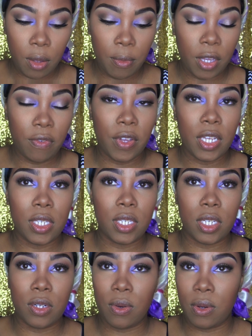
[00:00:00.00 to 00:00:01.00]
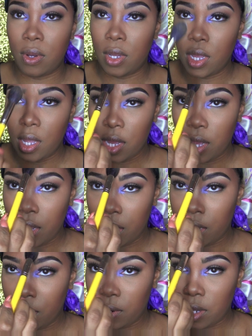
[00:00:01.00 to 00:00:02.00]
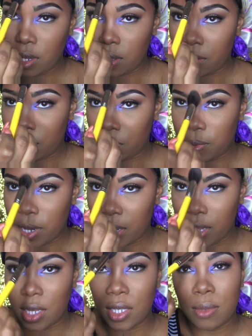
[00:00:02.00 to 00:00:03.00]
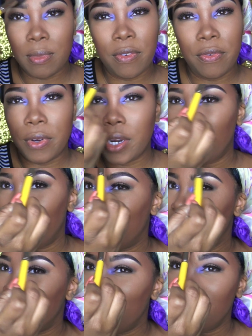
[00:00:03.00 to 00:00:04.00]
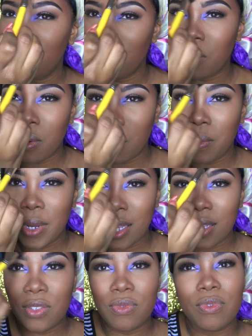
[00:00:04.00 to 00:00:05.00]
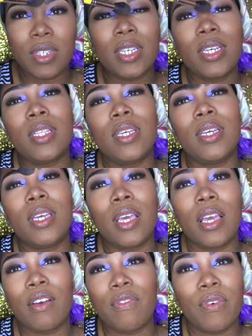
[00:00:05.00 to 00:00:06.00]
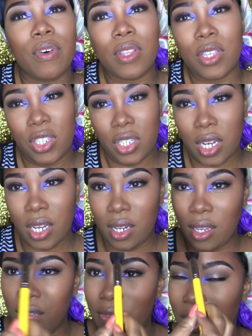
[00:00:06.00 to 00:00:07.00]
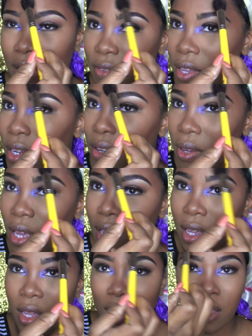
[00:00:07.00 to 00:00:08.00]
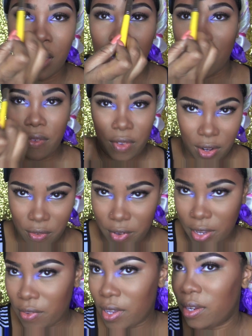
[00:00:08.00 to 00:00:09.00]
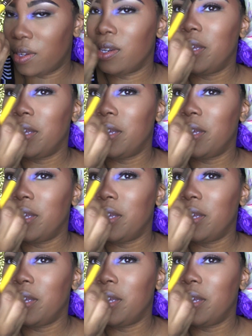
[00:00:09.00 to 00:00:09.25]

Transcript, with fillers: Make faces and all. And the only other spot is my forehead because I don't always really care for the shiny five head, okay? I've got a five head.